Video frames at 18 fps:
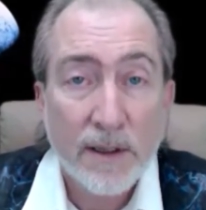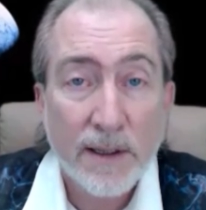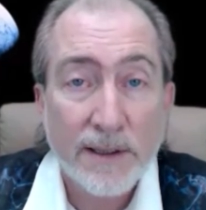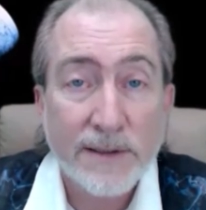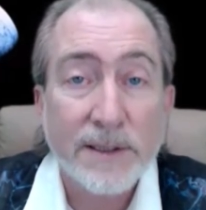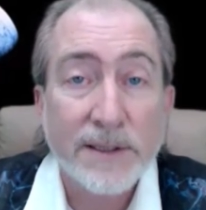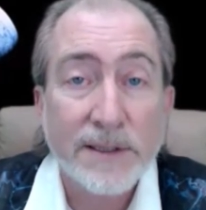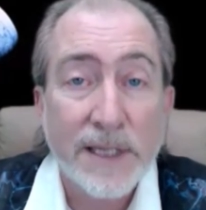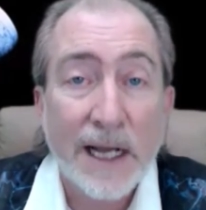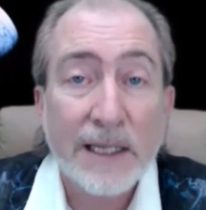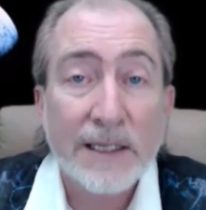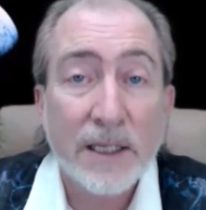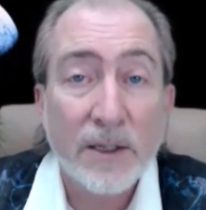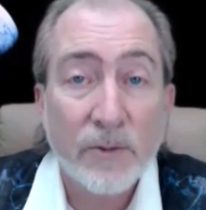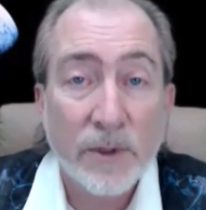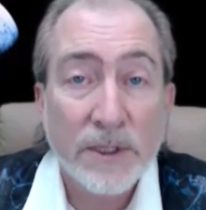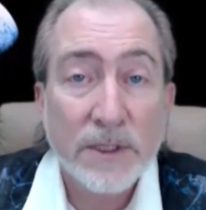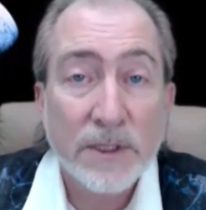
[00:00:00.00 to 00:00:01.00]
is
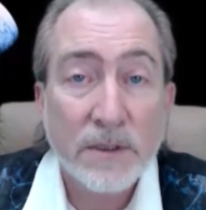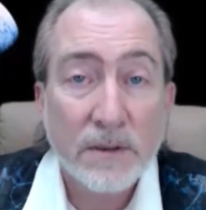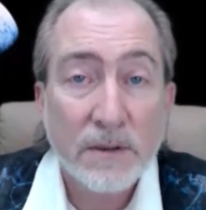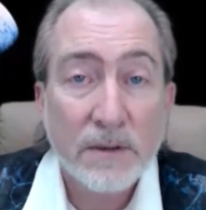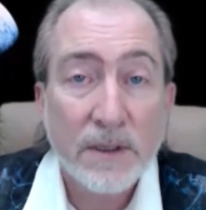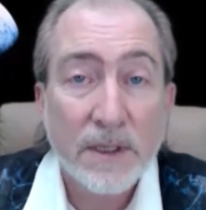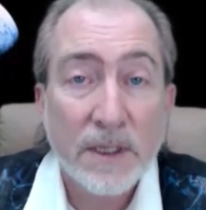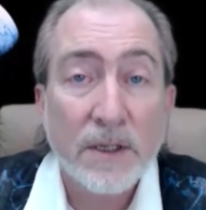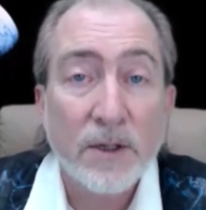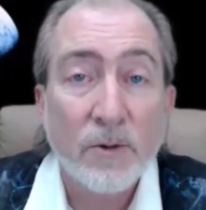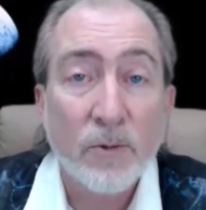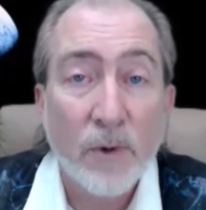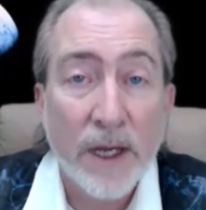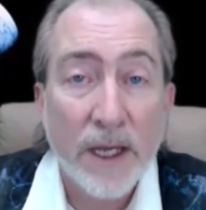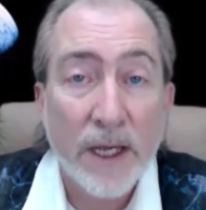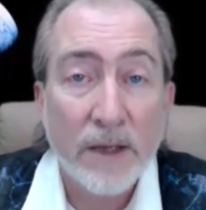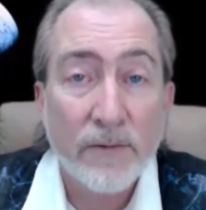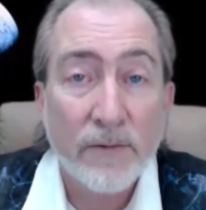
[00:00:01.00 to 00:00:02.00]
exactly what's in the
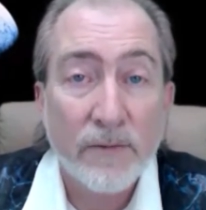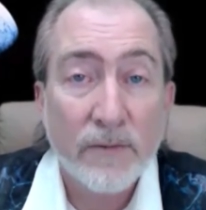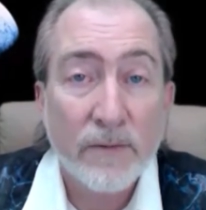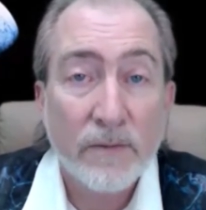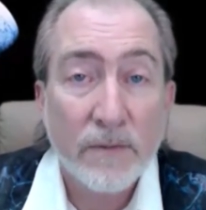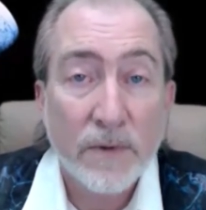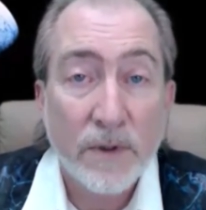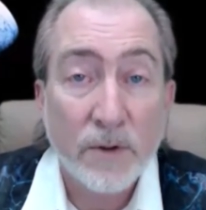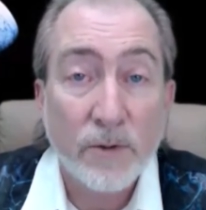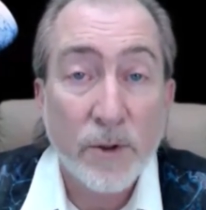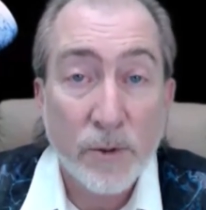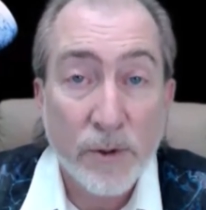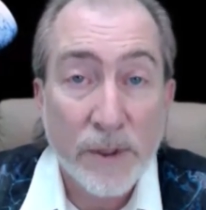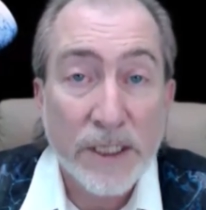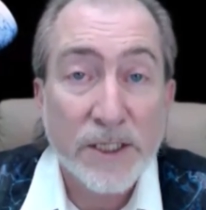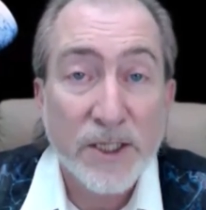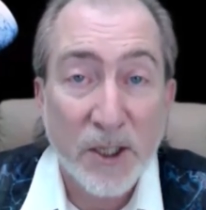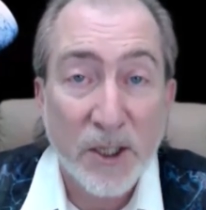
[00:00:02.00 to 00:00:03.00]
way of you
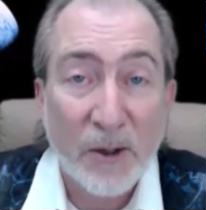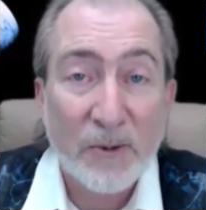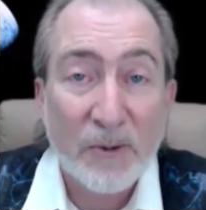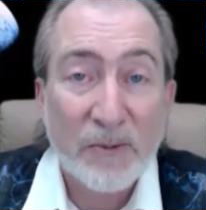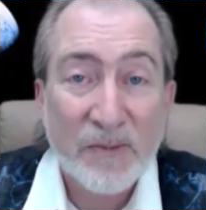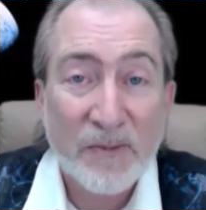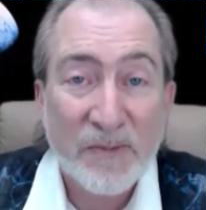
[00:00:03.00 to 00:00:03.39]
doing so.